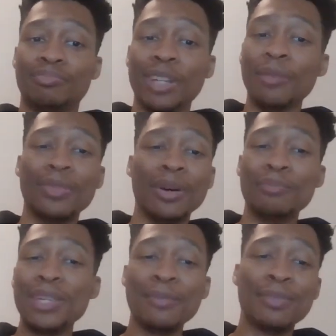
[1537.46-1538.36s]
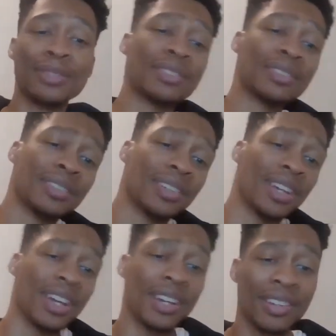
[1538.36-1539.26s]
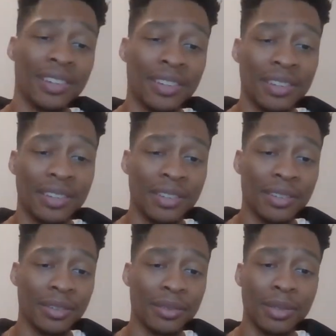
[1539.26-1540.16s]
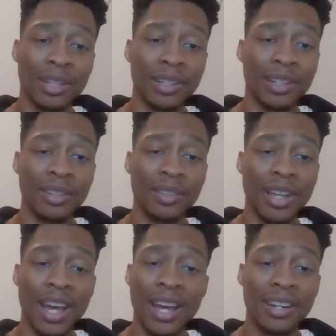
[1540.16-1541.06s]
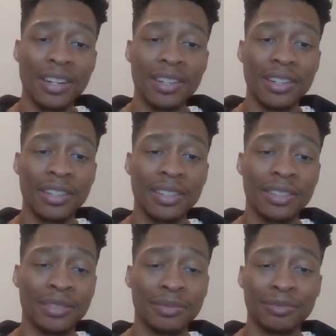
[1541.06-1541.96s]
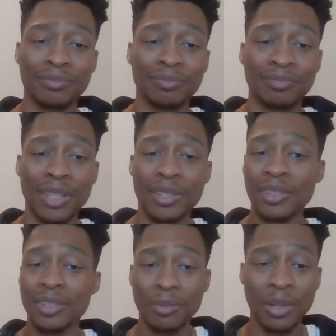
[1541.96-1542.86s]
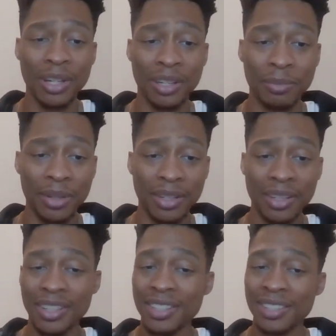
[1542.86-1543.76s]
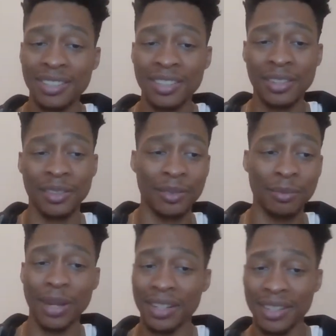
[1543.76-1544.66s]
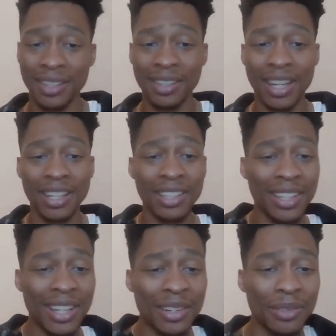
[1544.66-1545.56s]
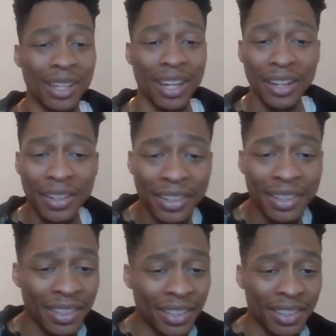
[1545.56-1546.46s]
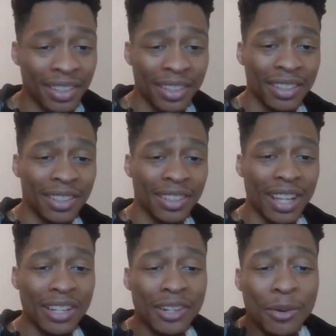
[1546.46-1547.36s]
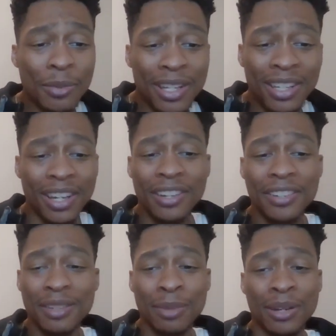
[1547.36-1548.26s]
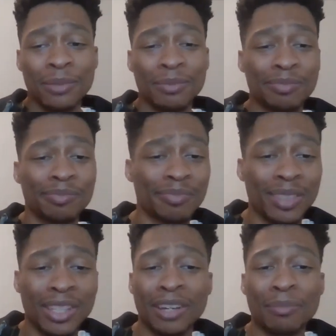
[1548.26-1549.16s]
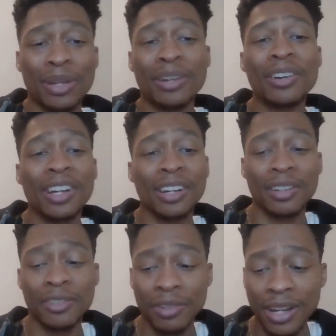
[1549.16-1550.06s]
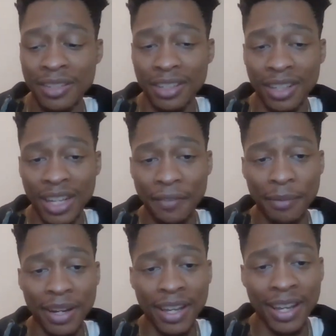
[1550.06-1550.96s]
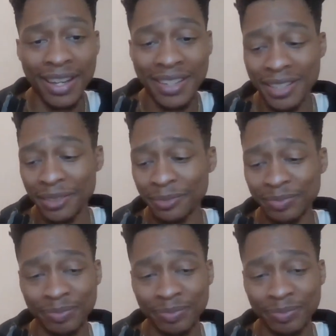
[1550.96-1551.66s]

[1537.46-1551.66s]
amoebas had it a certain way compared to us back then. Like they don't care. Like nobody cares about the comparing and contrasting. Everybody has,